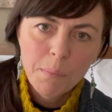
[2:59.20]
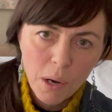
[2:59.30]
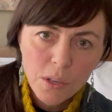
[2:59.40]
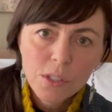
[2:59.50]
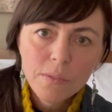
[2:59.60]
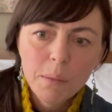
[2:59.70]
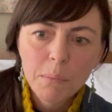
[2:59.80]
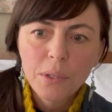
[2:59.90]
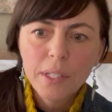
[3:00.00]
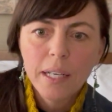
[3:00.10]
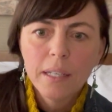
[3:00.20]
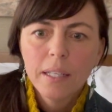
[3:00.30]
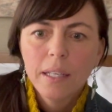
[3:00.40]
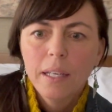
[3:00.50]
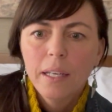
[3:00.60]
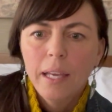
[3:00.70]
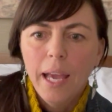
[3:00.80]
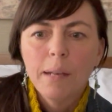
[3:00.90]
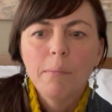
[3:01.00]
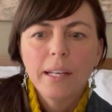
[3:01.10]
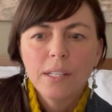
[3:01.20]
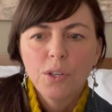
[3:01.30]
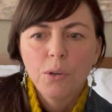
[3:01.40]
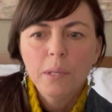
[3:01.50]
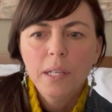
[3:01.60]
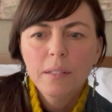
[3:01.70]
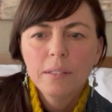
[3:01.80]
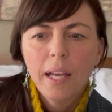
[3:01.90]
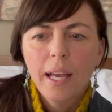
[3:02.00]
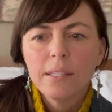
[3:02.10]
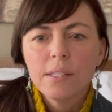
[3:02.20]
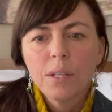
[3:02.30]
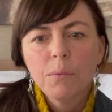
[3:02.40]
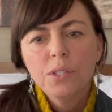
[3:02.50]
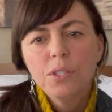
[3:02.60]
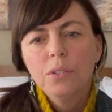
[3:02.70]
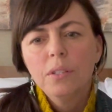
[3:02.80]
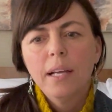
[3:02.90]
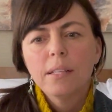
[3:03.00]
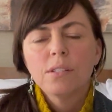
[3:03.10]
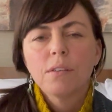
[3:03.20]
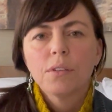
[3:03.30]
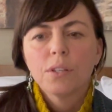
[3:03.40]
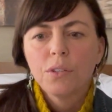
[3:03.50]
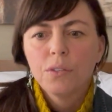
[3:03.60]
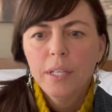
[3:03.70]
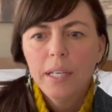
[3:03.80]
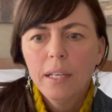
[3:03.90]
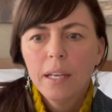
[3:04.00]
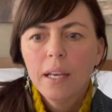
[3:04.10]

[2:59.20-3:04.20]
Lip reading: parts of Alberta, and Manitoba, and it's the original lands of the Cree,